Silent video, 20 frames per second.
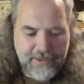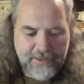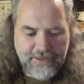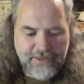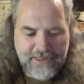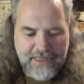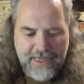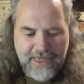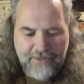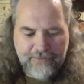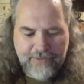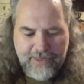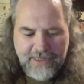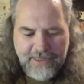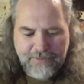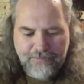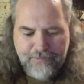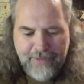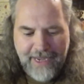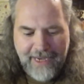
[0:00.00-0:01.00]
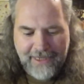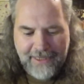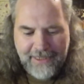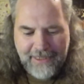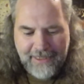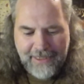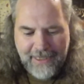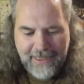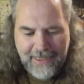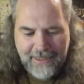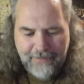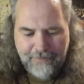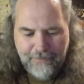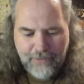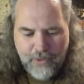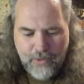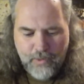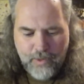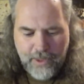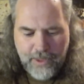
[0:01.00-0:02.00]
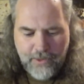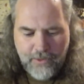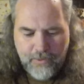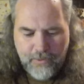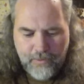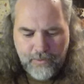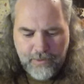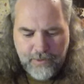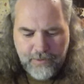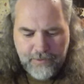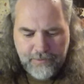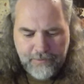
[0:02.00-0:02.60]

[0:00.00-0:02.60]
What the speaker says: design with its magnet game going on.